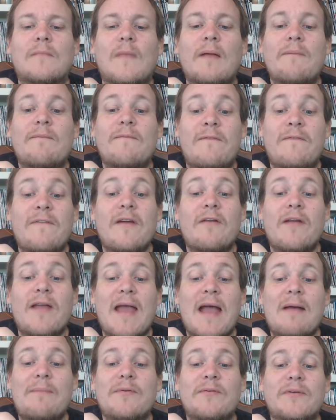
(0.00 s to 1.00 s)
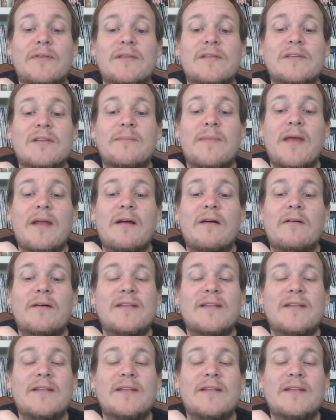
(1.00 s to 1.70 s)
I'm very happy with this tomato.